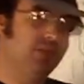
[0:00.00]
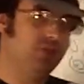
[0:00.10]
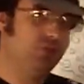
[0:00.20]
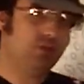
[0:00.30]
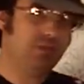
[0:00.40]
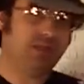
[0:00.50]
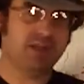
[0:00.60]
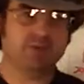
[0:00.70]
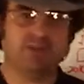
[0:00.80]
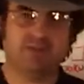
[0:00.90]
you can
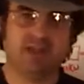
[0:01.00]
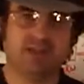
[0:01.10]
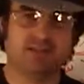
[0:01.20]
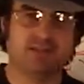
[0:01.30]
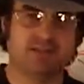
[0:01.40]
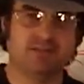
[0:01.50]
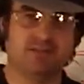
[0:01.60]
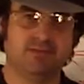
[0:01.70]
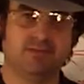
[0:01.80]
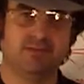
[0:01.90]
make it reflect
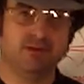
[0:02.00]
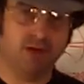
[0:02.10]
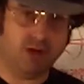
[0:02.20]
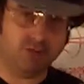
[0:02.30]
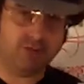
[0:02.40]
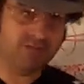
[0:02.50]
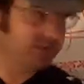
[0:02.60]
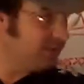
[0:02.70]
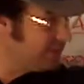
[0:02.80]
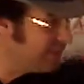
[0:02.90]
off of
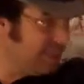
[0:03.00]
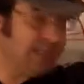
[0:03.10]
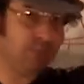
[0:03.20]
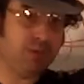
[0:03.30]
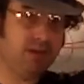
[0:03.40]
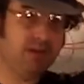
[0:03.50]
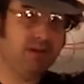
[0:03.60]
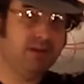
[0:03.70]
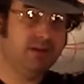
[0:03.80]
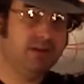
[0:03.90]
the tip
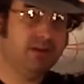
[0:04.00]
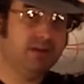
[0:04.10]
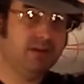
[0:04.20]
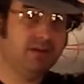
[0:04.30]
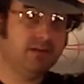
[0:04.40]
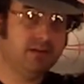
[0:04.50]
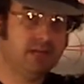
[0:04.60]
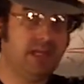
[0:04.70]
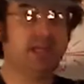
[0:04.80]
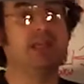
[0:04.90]

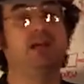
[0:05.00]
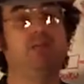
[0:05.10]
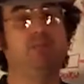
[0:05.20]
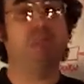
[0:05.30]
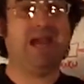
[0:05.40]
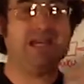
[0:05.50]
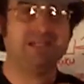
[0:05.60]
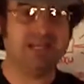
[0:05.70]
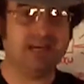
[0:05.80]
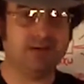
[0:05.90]
and come
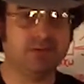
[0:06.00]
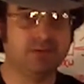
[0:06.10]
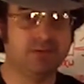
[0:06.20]
back down.